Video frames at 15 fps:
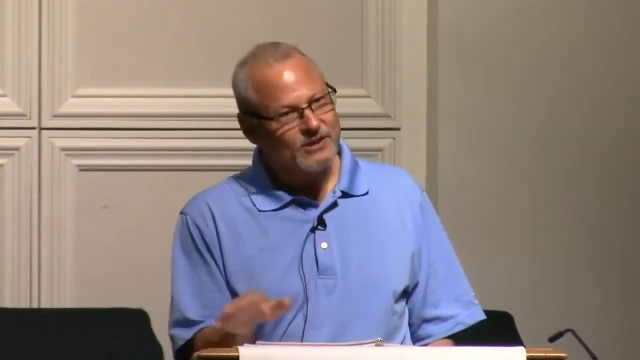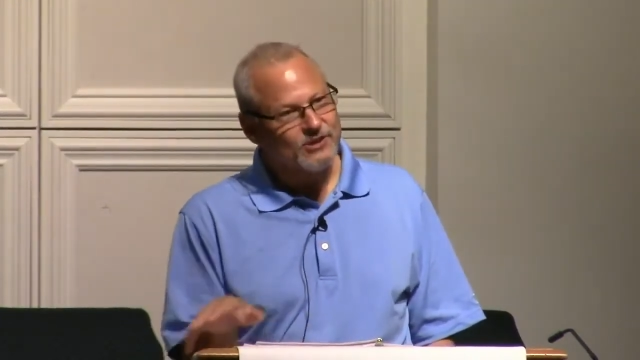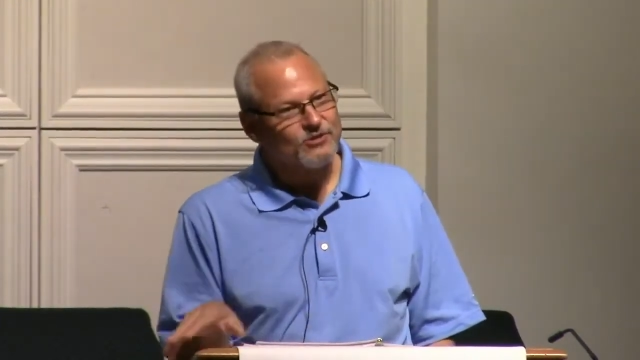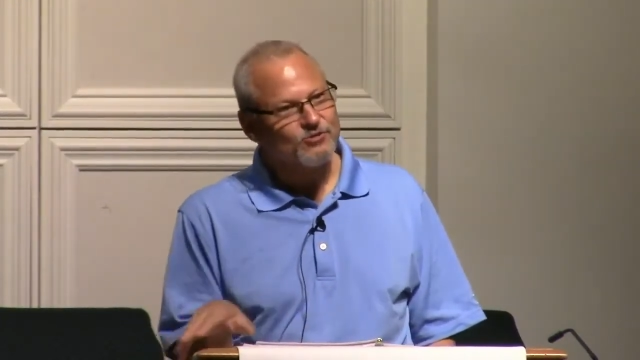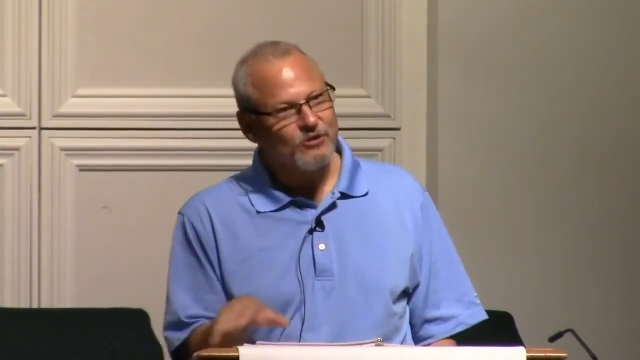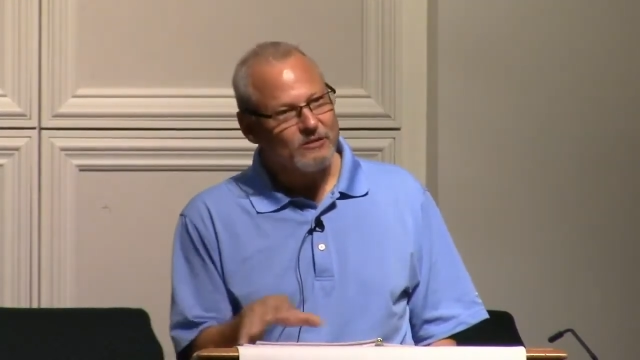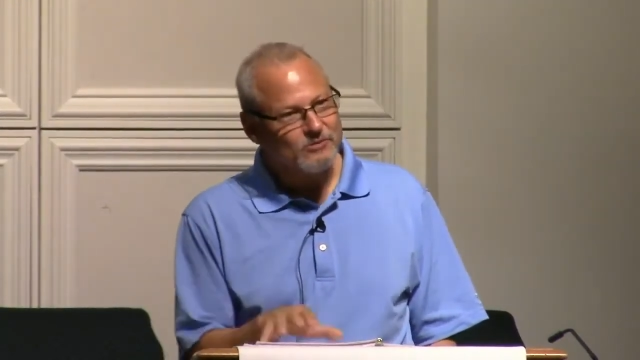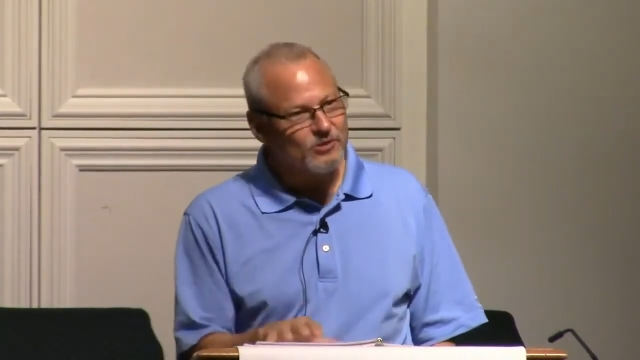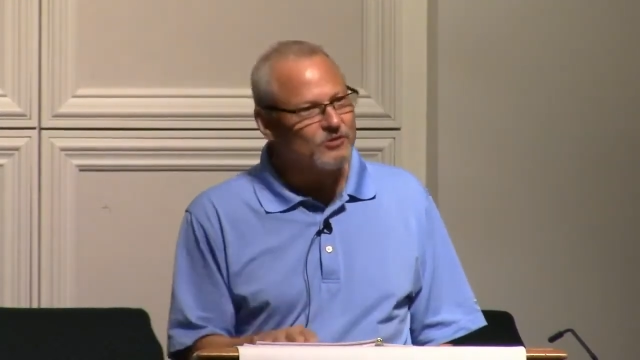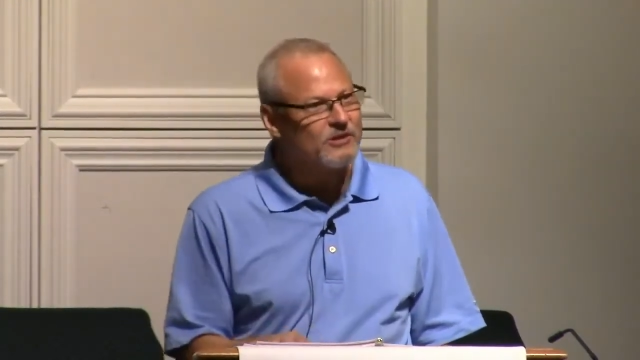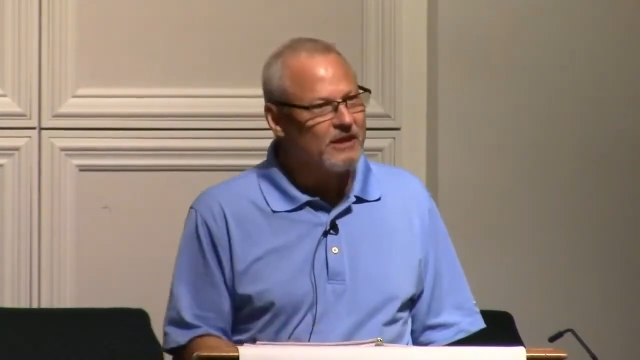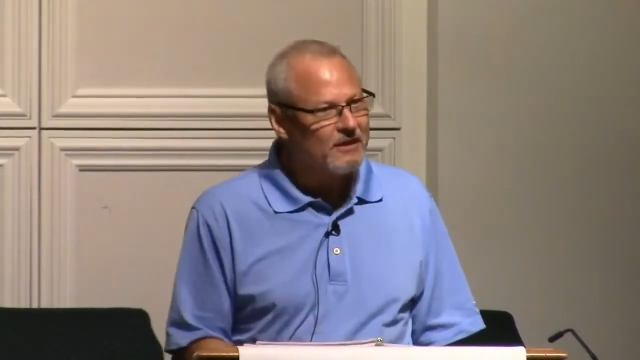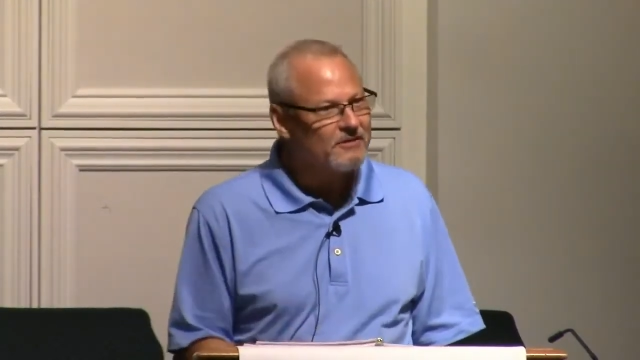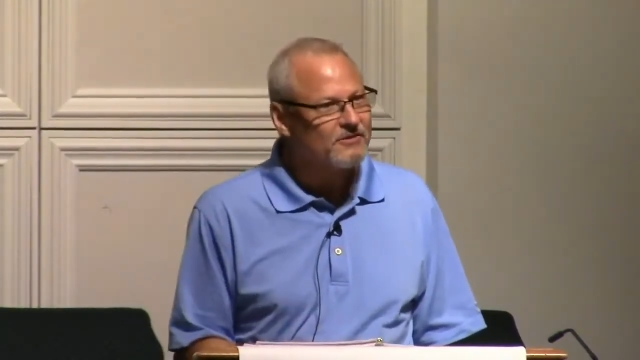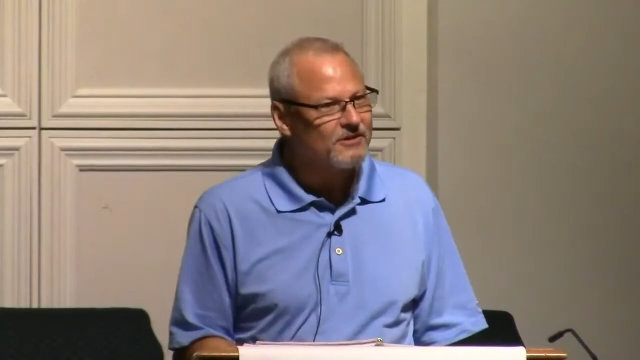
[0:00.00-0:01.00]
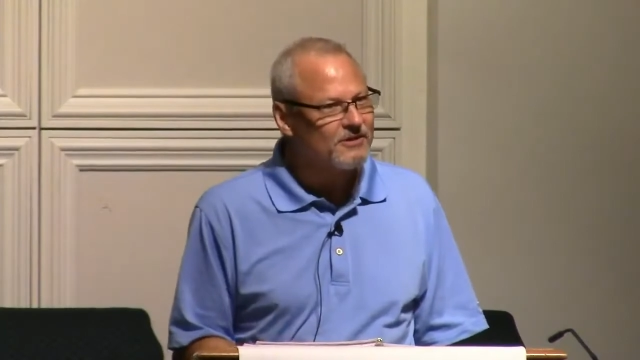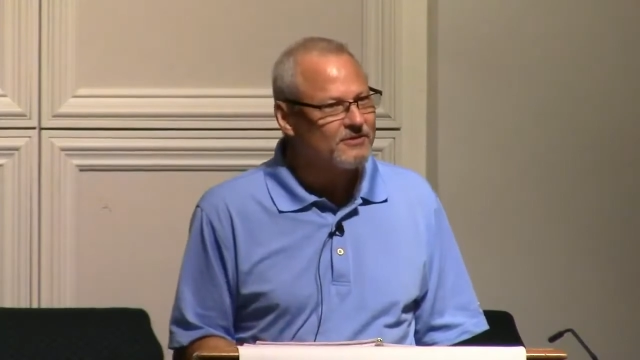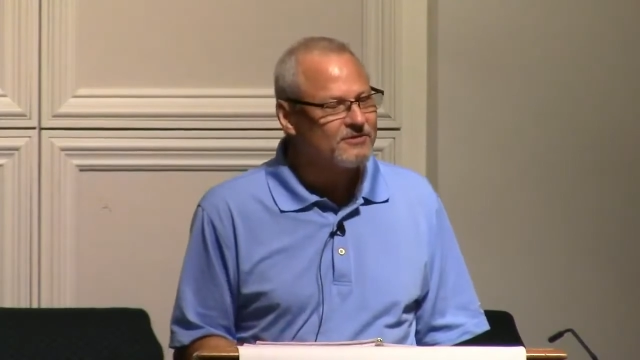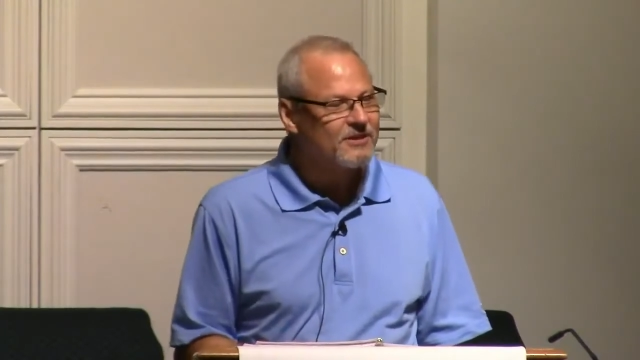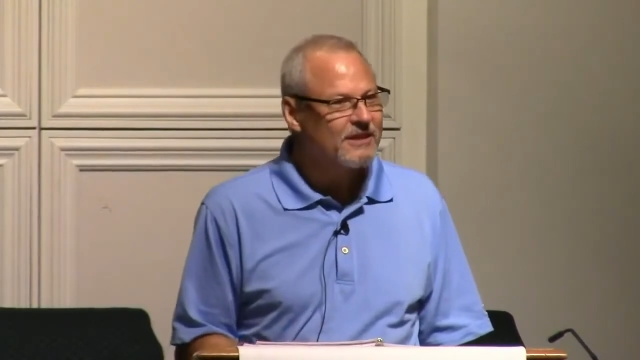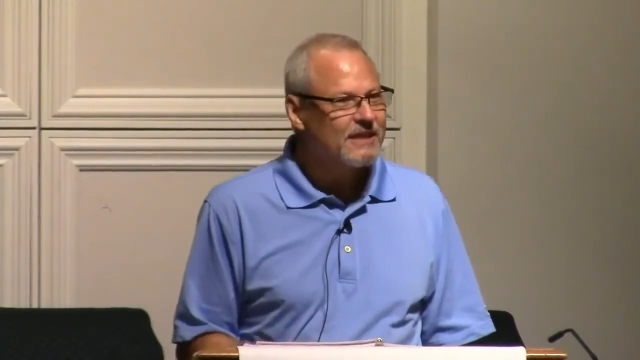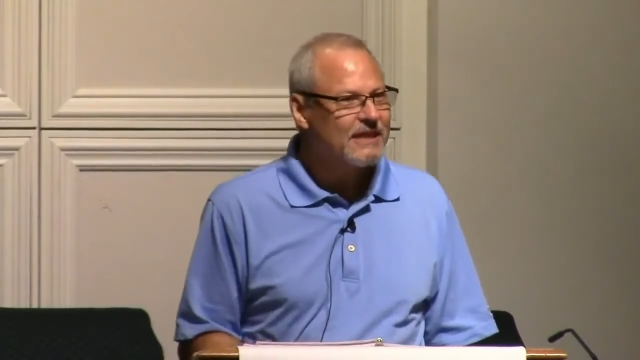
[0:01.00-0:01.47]
as the scripture tells
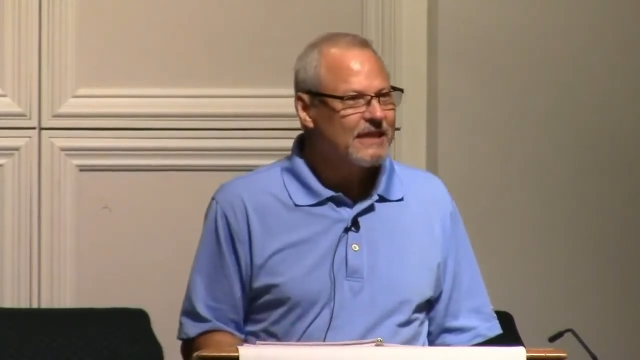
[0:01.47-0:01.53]
us,